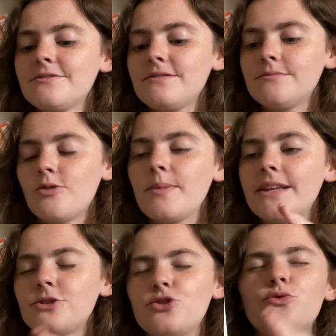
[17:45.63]
romance
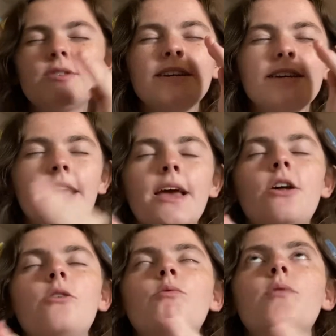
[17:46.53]
story.
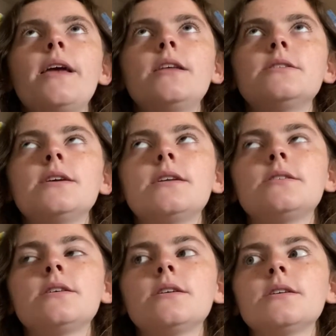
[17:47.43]
Cannot wait to get to
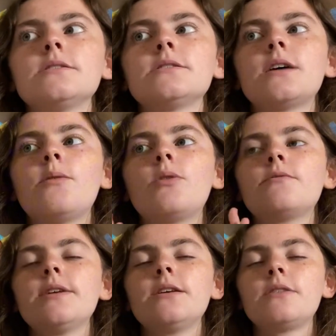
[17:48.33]
this. I want to
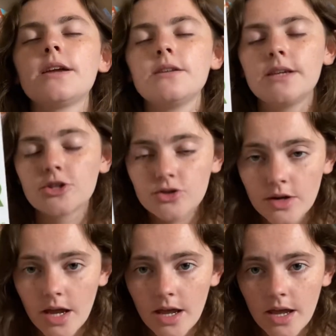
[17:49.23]
read it like
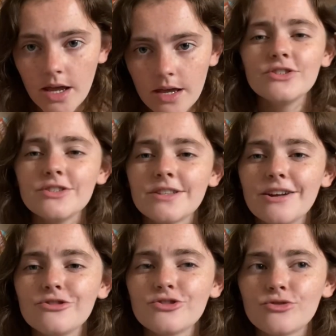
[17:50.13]
yesterday. Their
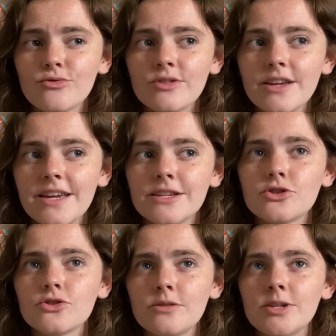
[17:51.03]
story is
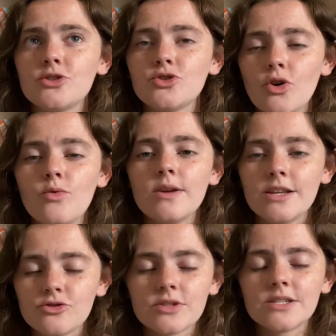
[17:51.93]
going to be so
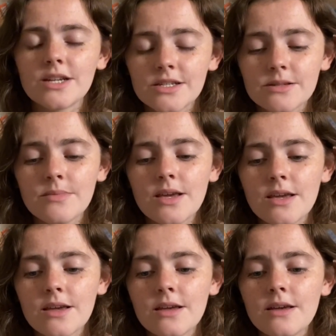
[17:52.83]
interesting to
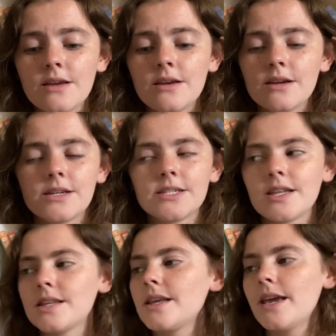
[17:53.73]
me because of
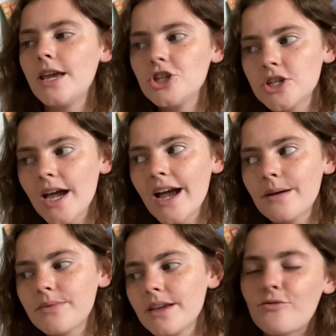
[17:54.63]
like the age gap.
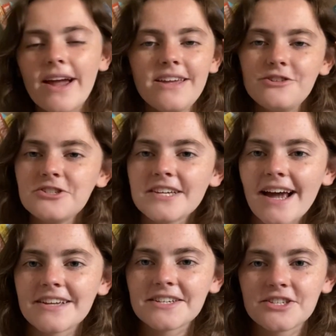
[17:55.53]
Reich just
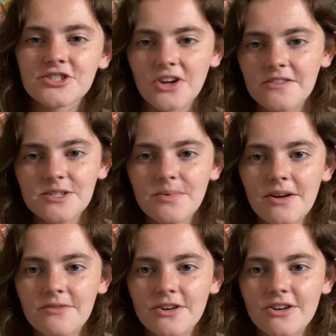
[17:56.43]
has a soft
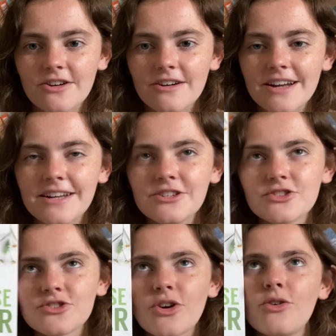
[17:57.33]
spot for her. It is
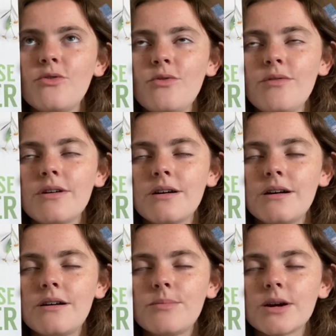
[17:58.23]
so,
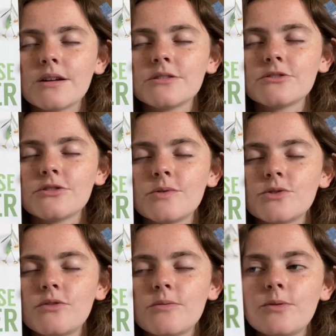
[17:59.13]
oh my god, it's so
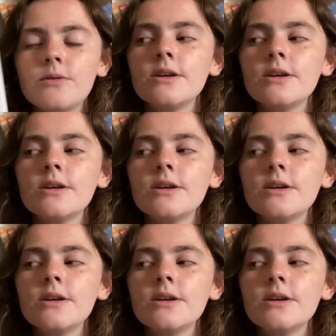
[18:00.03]
adorable.